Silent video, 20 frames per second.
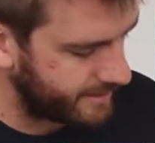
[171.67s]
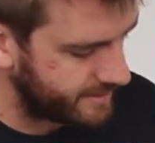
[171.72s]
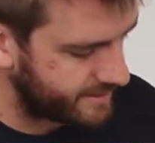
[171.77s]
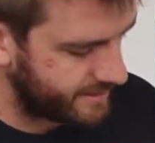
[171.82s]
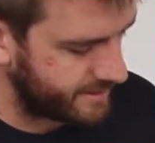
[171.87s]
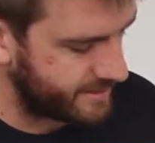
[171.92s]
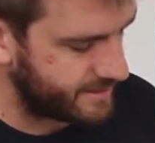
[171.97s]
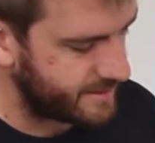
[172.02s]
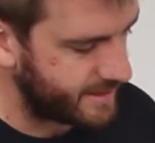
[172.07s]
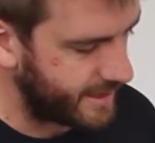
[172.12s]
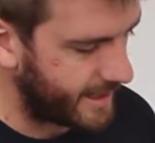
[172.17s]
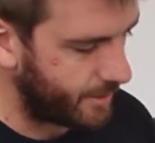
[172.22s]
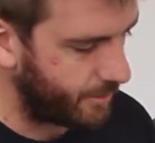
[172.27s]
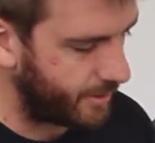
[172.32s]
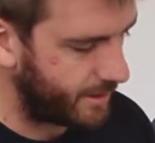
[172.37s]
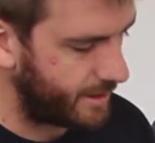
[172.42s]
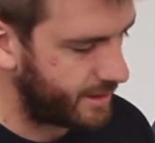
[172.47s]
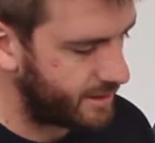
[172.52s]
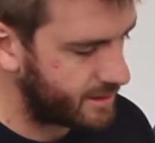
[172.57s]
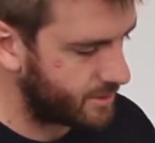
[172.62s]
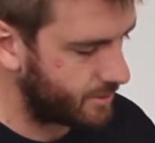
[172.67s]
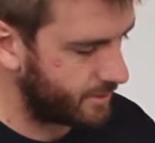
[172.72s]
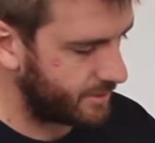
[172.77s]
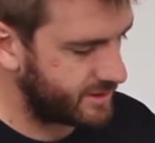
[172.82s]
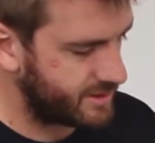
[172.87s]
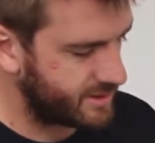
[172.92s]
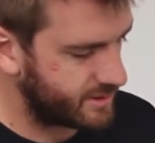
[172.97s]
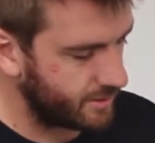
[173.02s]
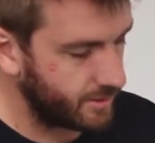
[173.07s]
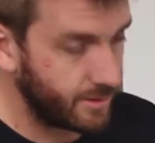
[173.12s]
us is that we need to
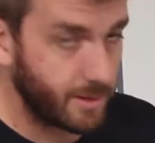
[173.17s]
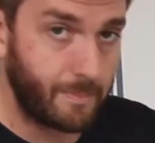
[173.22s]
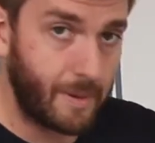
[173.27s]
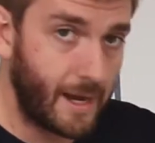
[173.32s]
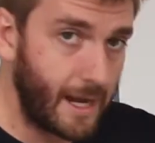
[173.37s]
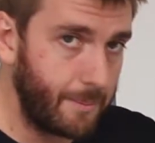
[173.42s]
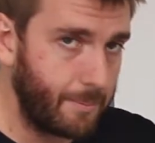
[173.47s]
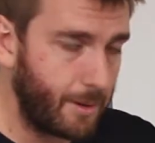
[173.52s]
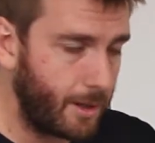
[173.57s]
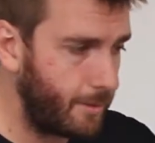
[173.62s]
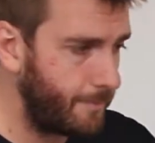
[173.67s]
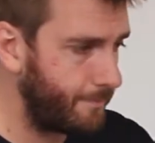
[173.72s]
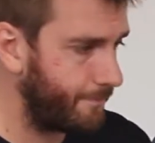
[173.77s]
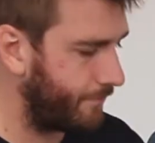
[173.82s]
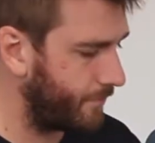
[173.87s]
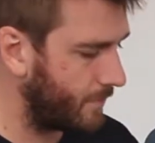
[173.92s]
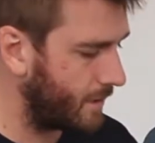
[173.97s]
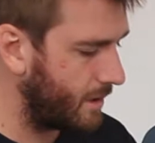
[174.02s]
install the paper.